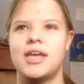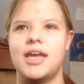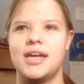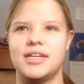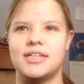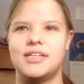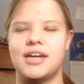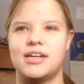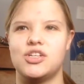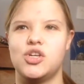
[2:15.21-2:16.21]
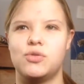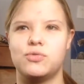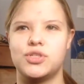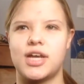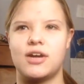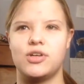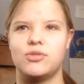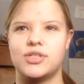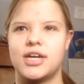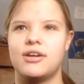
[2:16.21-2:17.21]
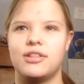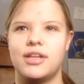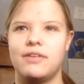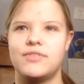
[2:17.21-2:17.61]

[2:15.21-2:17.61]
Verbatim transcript: and God knows how your entire life